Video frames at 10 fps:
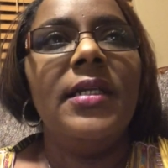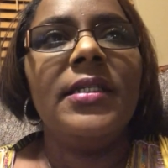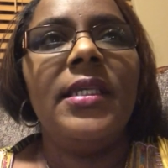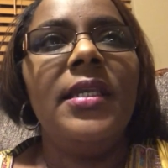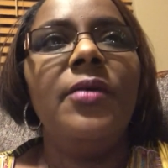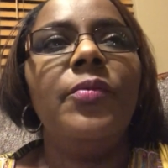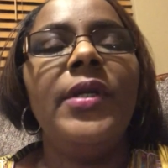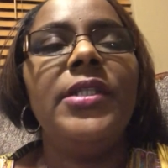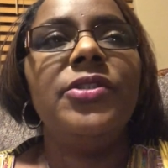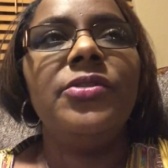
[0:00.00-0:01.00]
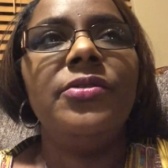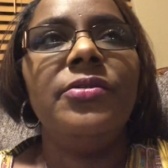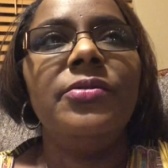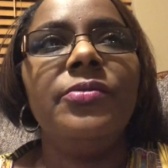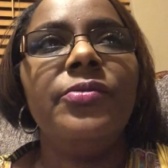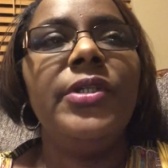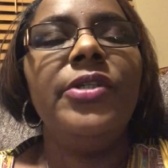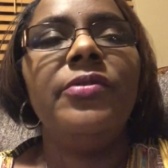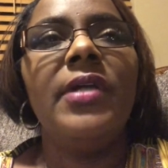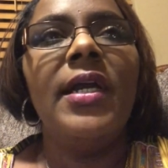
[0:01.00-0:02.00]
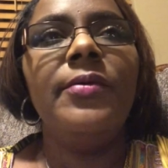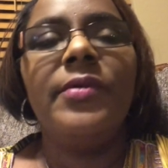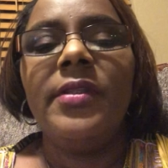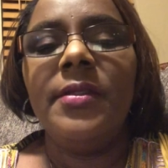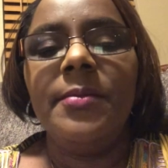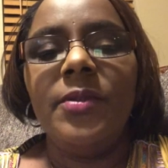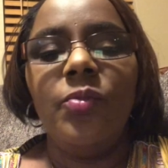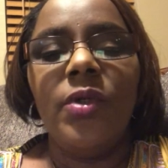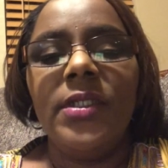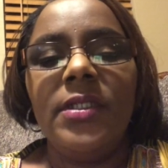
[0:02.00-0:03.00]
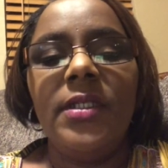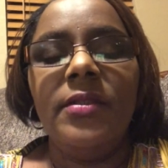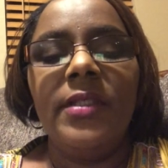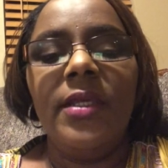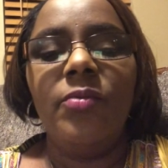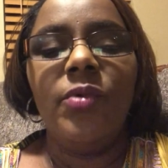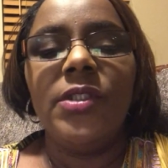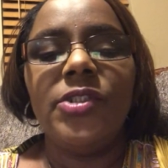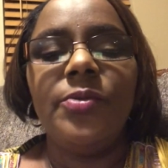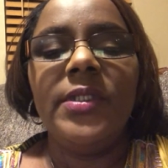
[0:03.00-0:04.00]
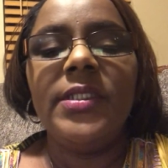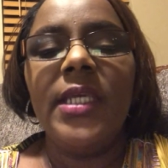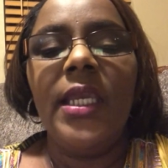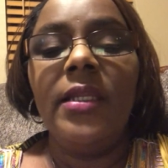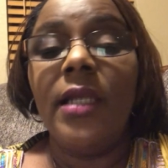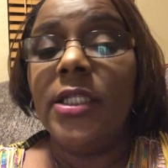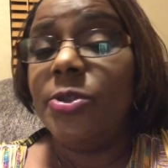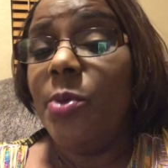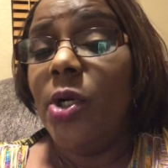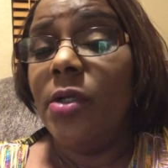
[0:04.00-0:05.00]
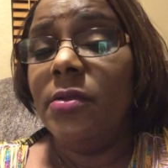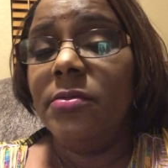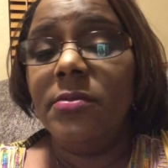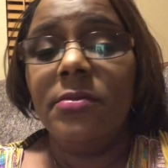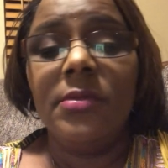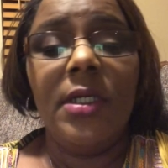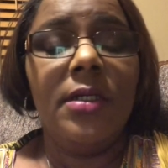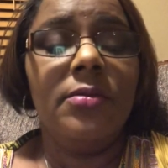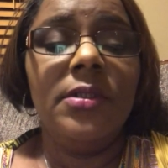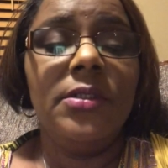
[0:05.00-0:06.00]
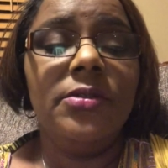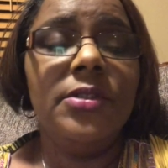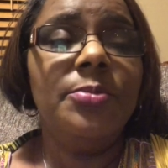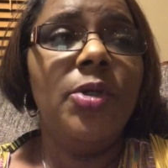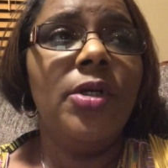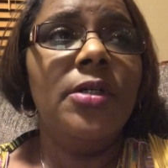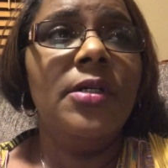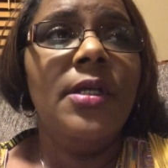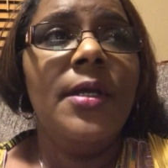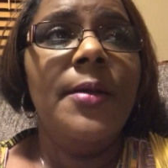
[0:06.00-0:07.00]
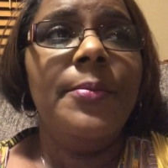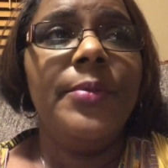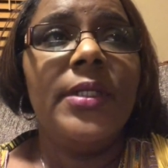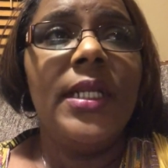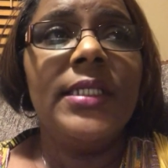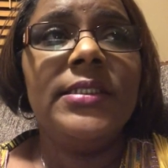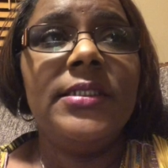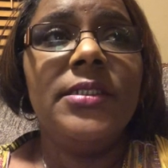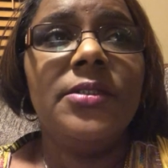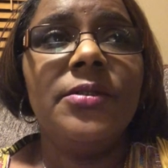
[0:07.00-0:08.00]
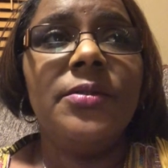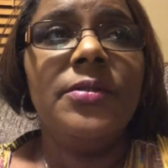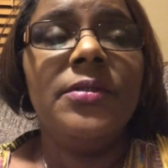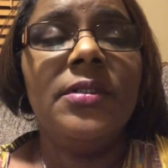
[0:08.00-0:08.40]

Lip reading: I can't wait to reunite with them in that one sweet day. Not tomorrow. I don't want to do it tomorrow, but I still